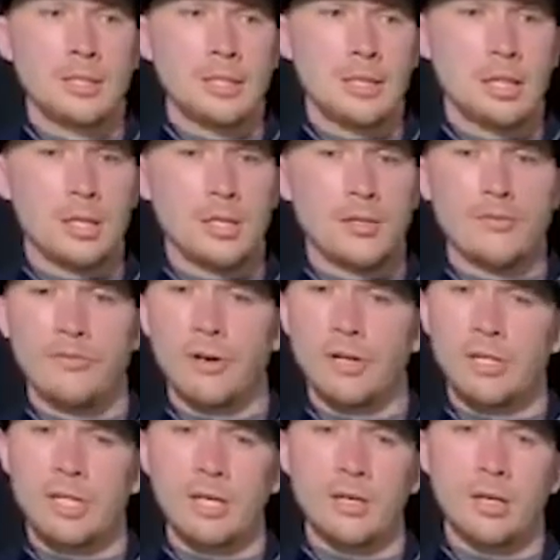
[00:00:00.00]
And then
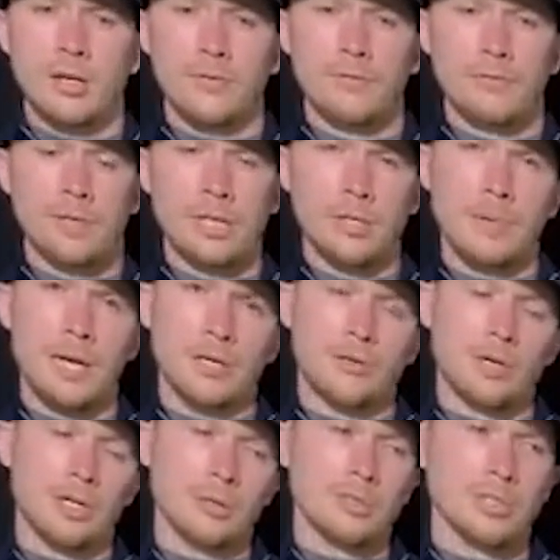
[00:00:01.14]
finally, I've in the background I'm